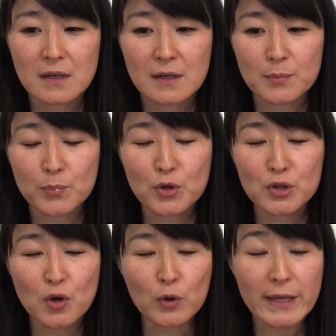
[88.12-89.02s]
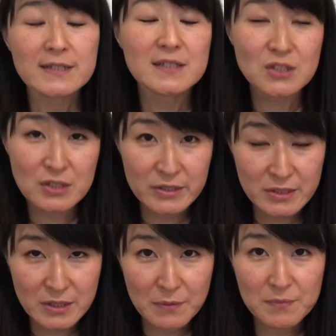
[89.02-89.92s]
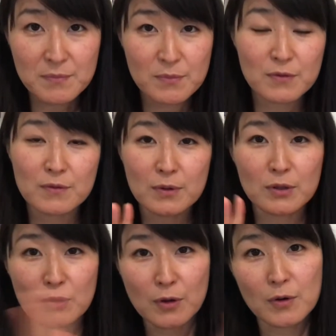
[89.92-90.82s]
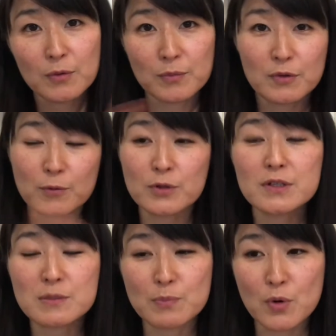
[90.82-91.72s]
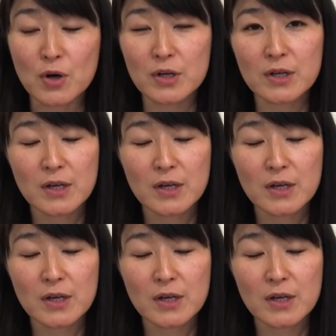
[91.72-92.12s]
book called Essentialism, before this book.